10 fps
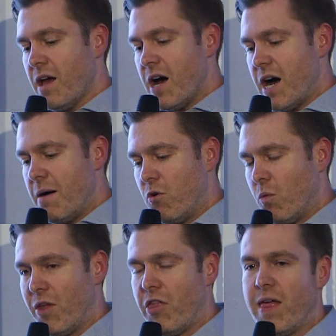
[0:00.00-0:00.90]
or
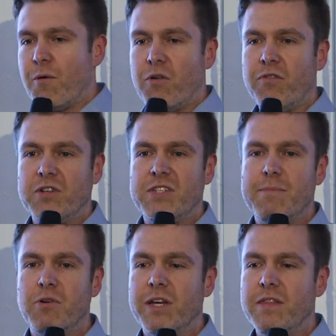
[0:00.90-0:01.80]
whether they were, for
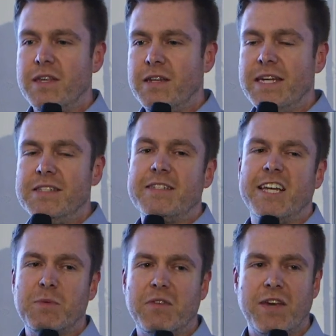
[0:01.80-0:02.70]
example, in the needs
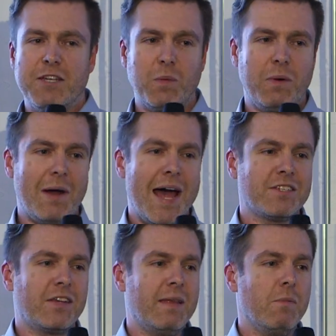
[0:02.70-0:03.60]
assessment phase when we were
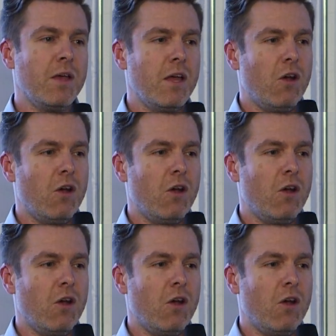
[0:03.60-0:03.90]
asking them